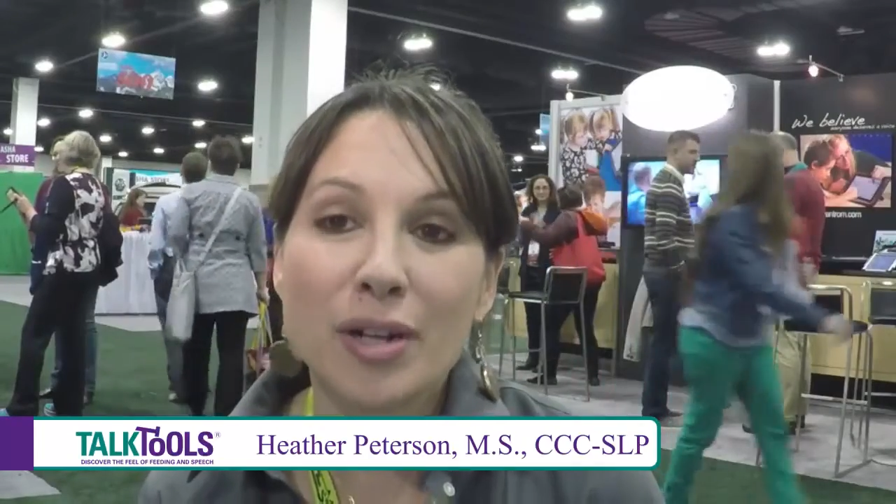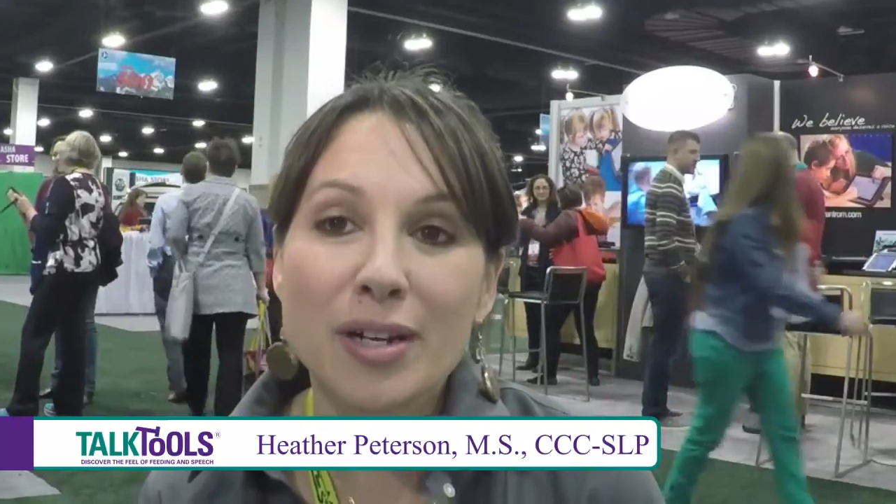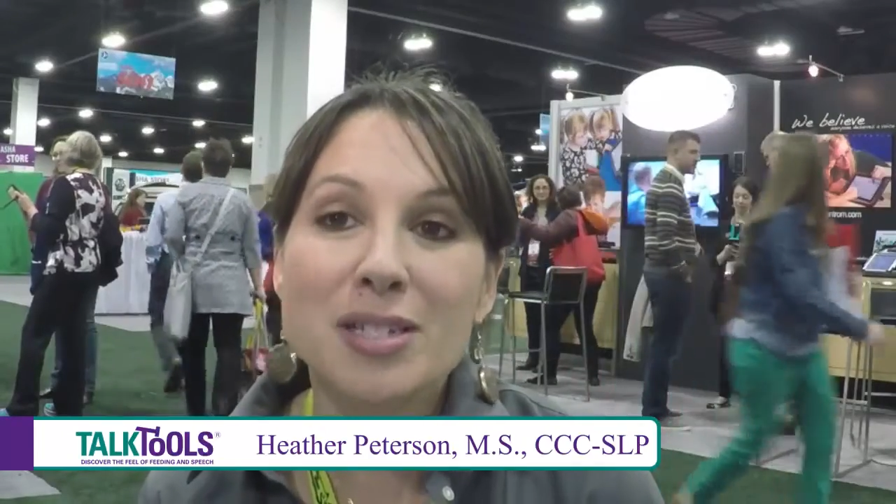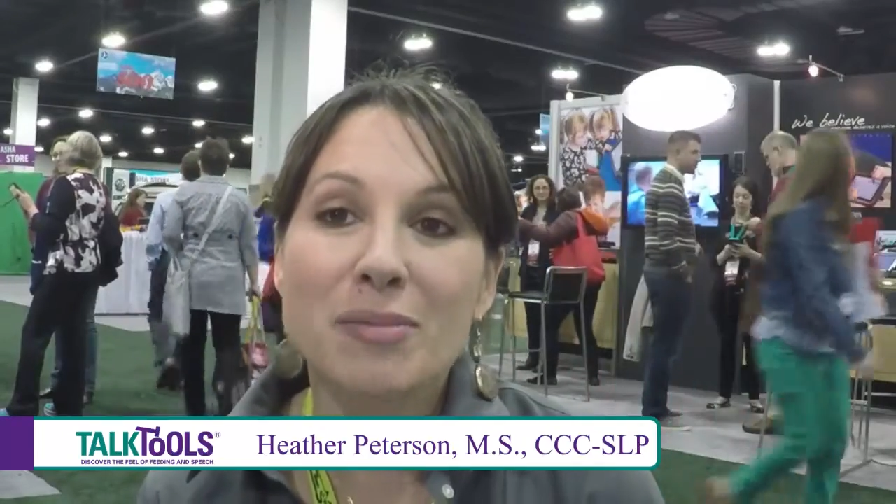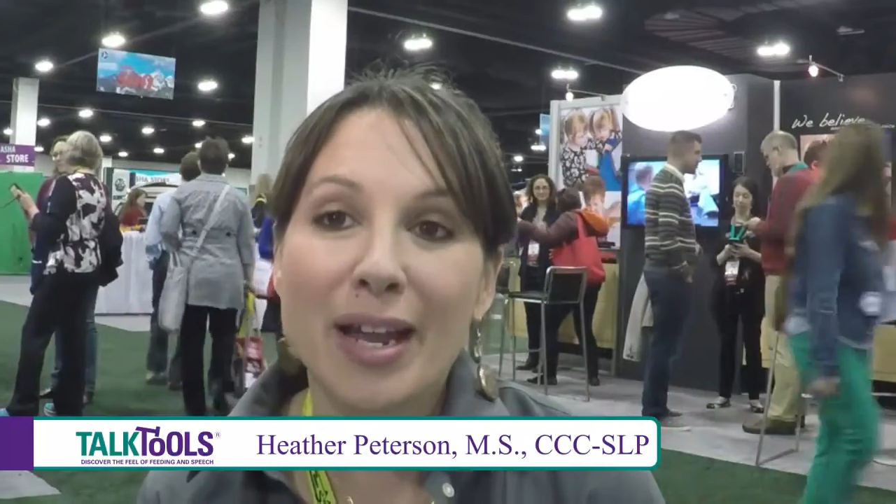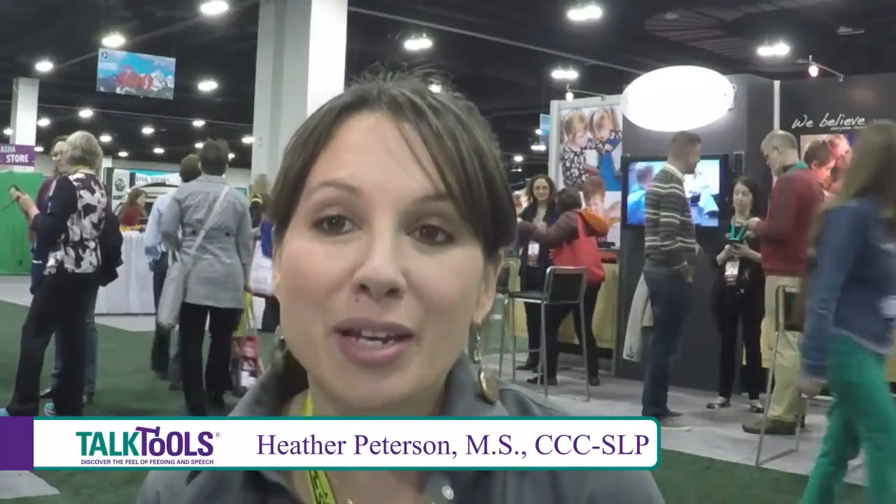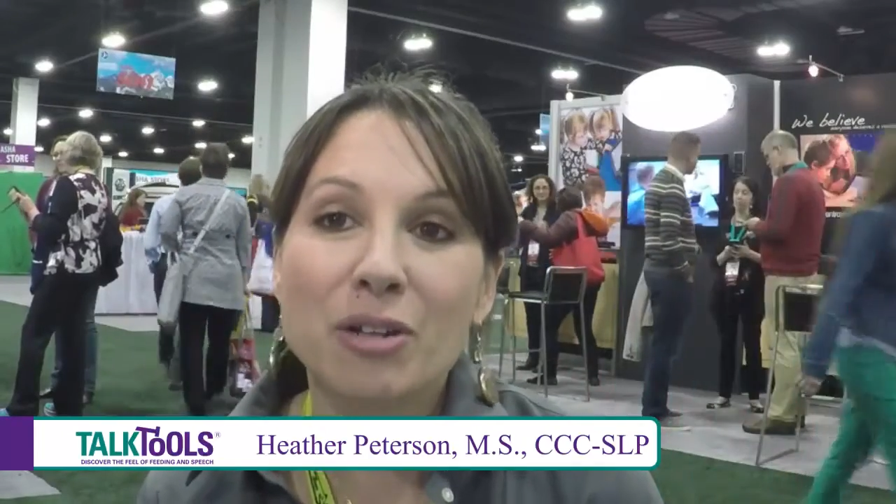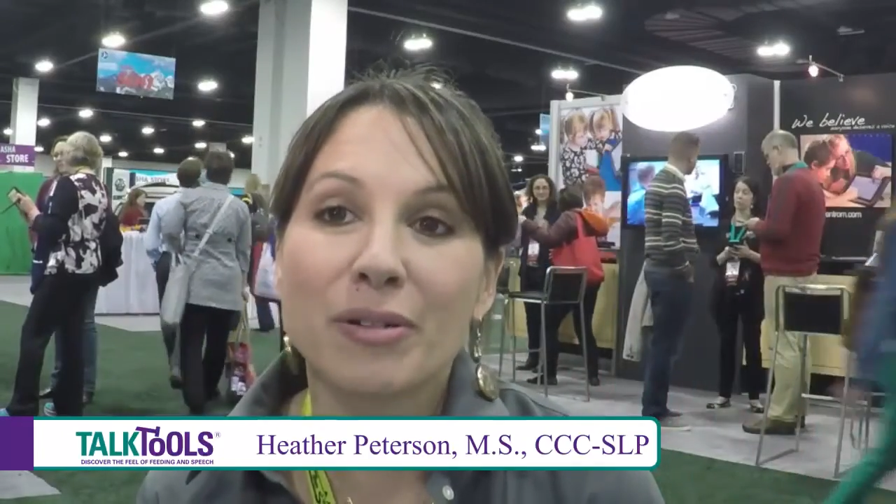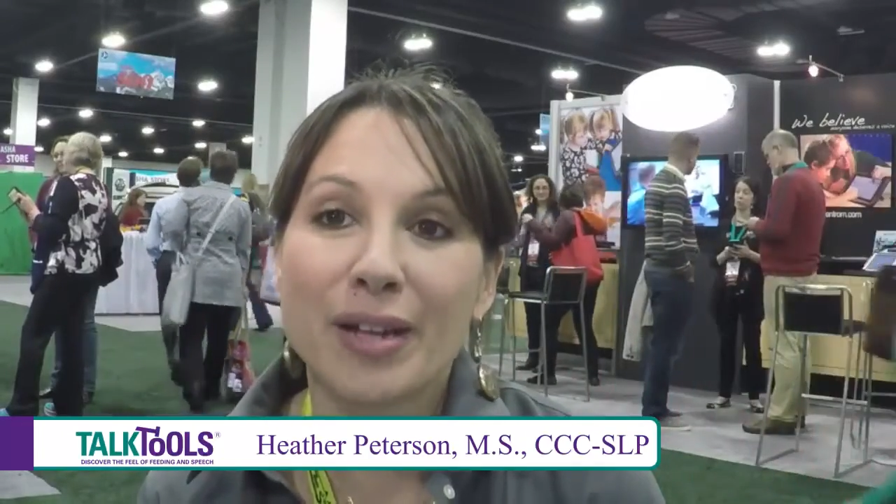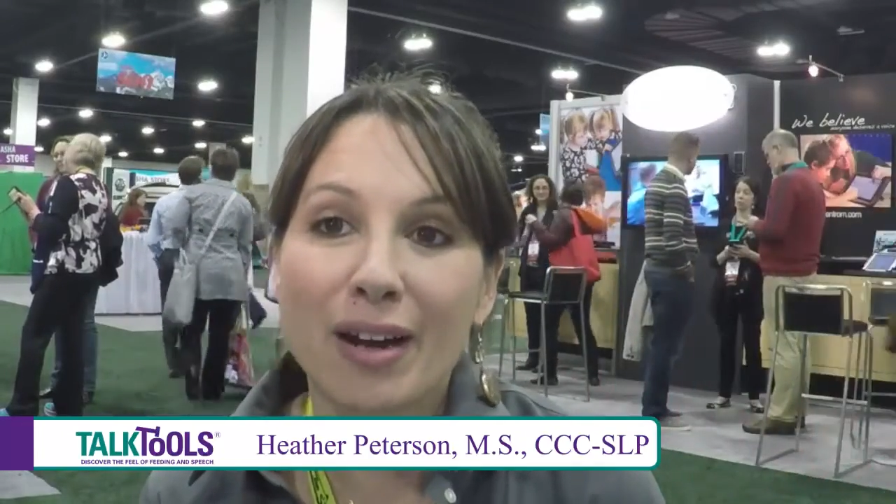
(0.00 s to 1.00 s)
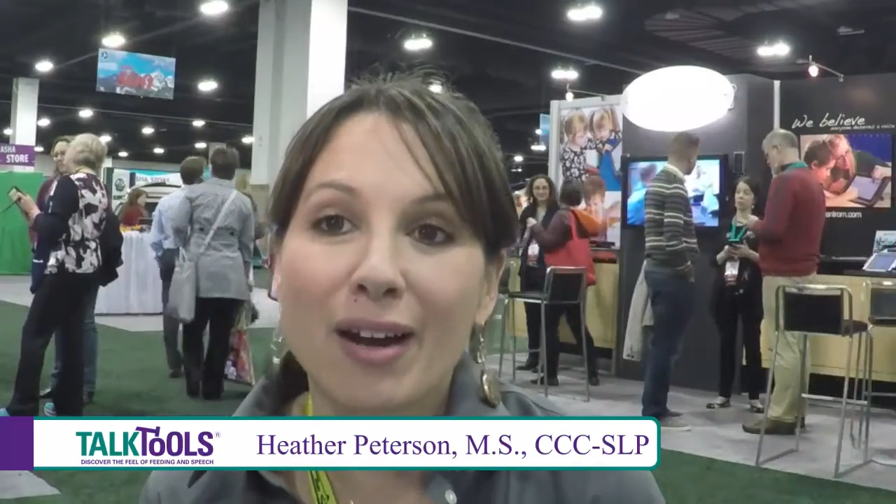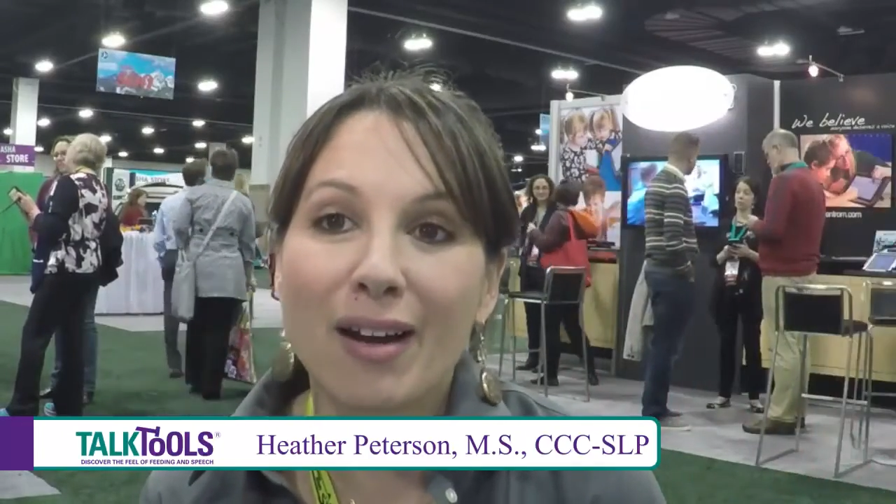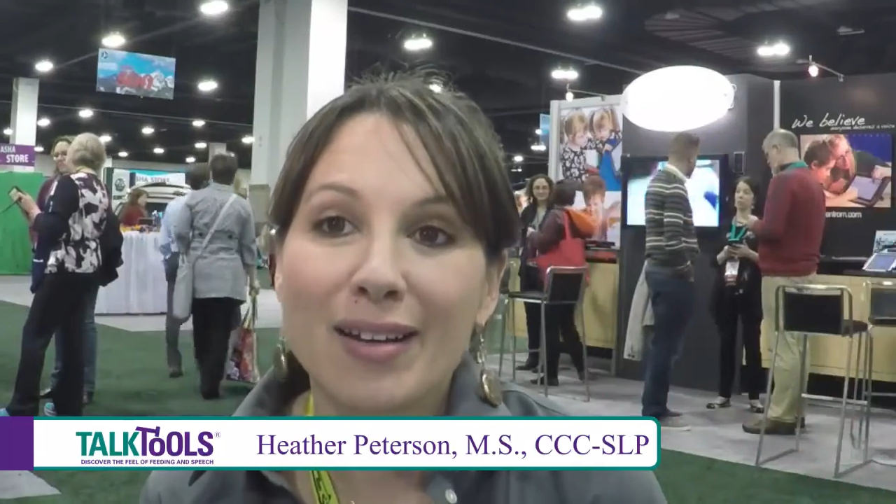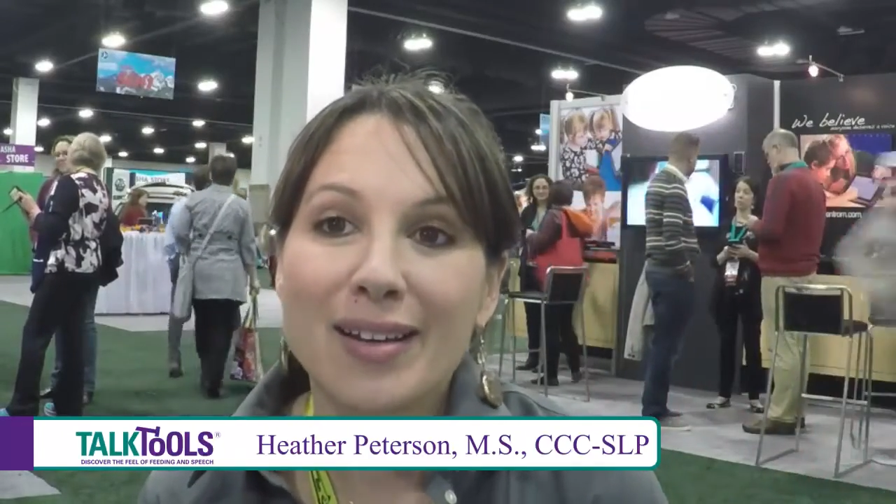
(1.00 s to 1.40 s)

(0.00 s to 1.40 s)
into my career,